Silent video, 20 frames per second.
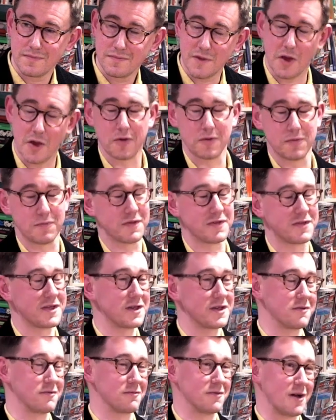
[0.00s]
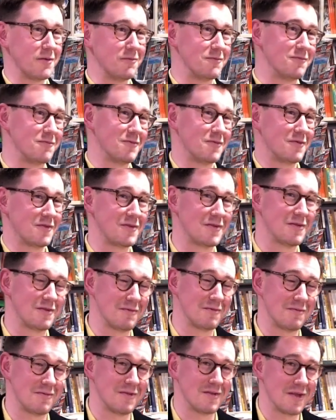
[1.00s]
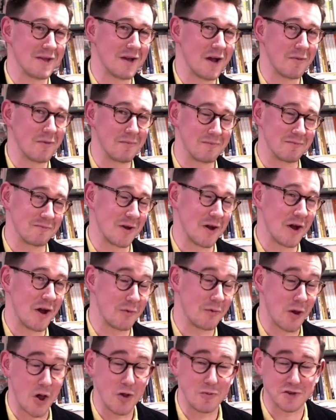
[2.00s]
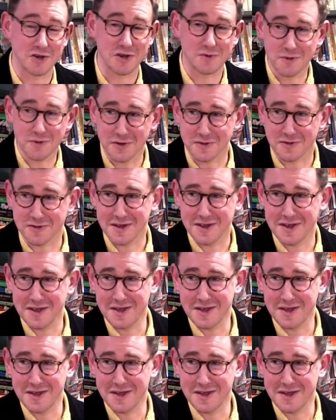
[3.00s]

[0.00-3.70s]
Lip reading: Oh, well, thank you. I hope she would.